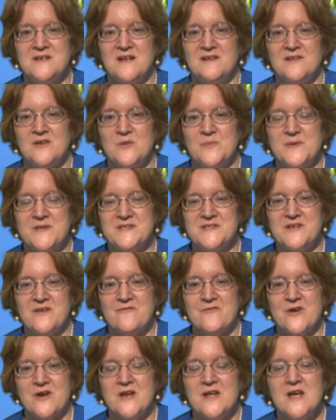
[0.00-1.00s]
a little bit
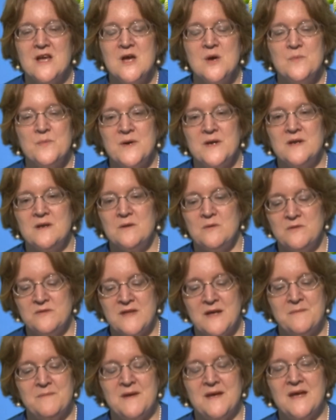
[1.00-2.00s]
different. But
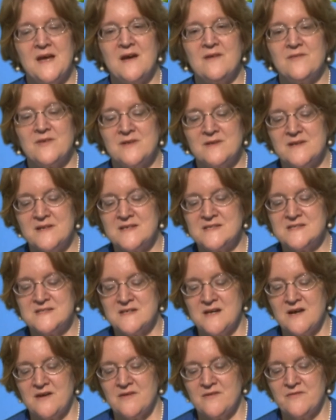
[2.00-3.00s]
they may have a
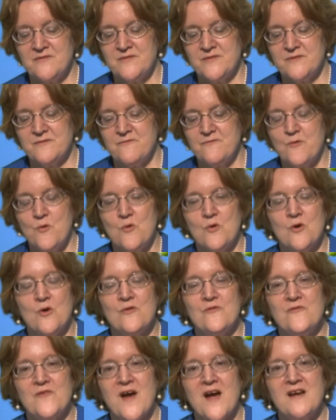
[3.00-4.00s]
list of 4
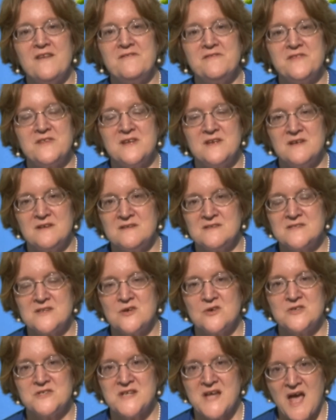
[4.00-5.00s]
or 5 things
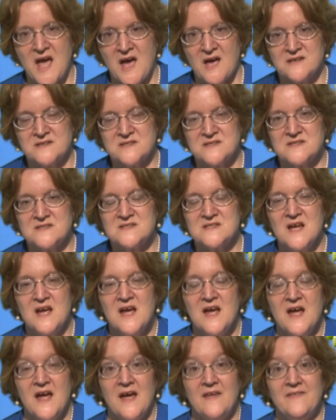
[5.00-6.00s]
that are tasks,
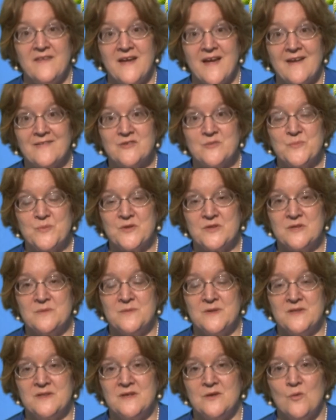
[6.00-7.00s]
and they have to put
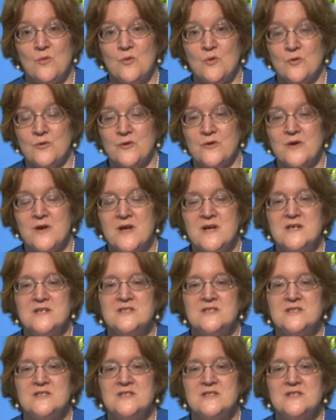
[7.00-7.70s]
them in the order.